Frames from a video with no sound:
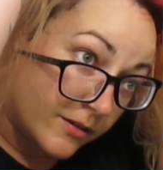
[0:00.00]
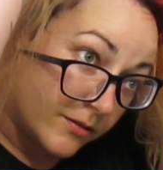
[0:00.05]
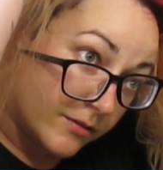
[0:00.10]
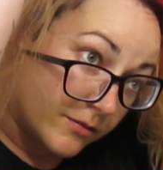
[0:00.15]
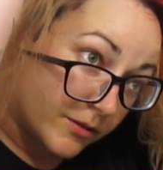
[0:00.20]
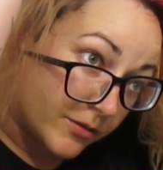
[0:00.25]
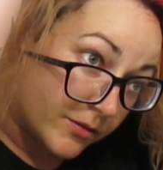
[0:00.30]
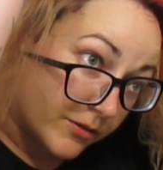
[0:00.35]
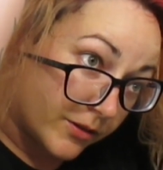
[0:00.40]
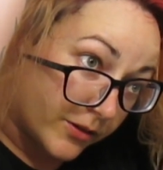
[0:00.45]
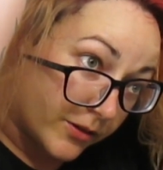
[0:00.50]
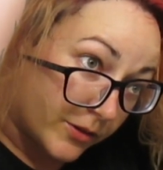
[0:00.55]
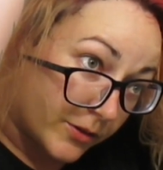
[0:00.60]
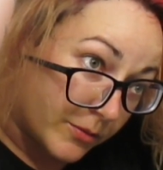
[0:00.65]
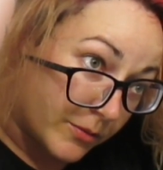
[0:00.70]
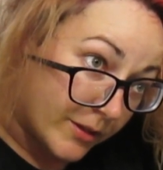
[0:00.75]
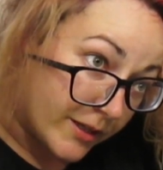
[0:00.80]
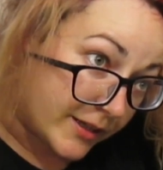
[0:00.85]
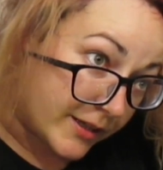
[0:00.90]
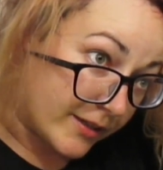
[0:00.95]
were further
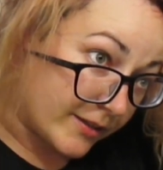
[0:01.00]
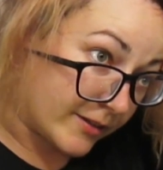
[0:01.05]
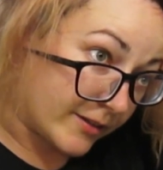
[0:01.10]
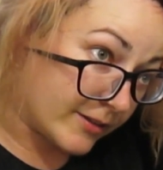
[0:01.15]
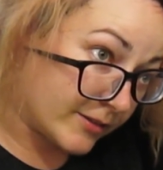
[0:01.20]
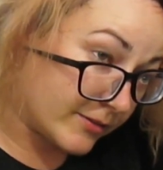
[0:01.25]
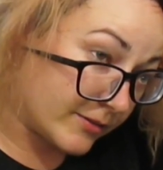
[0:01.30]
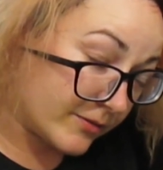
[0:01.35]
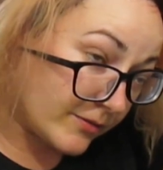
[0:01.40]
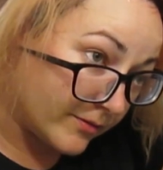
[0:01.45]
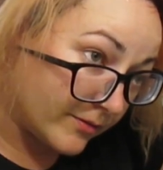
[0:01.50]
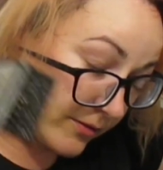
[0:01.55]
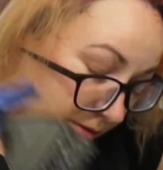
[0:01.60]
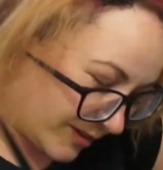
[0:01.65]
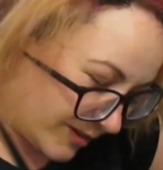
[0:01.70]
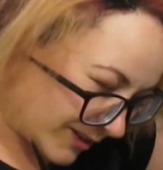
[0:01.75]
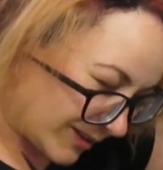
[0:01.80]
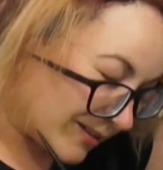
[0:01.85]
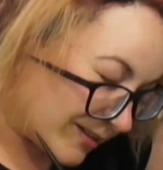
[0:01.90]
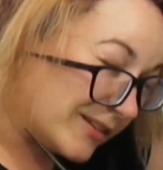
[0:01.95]
away.
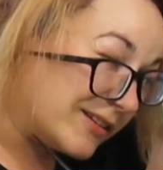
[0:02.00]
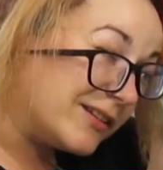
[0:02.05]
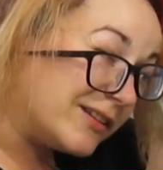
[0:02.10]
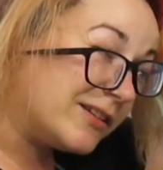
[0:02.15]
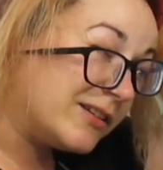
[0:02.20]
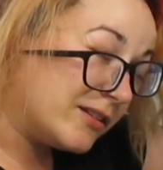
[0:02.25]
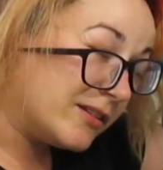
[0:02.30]
And